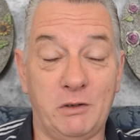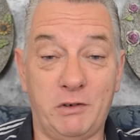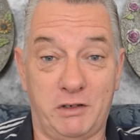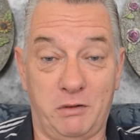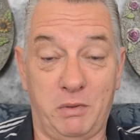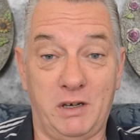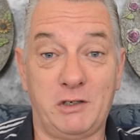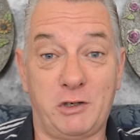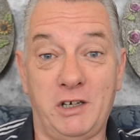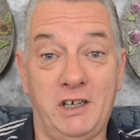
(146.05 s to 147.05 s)
whether it be a
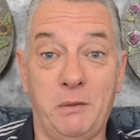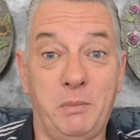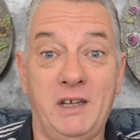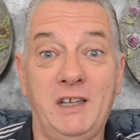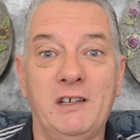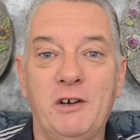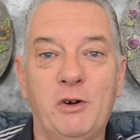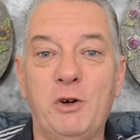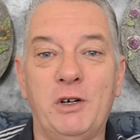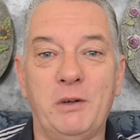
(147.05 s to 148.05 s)
tree, a bee,
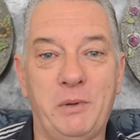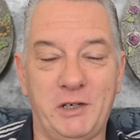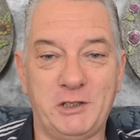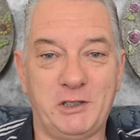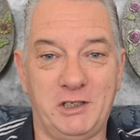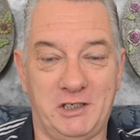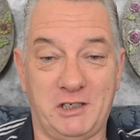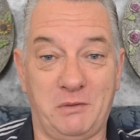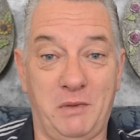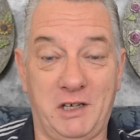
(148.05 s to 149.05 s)
or a person, it
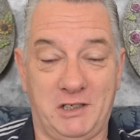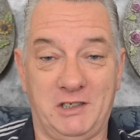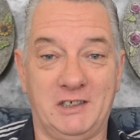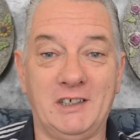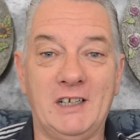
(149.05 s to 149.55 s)
doesn't matter.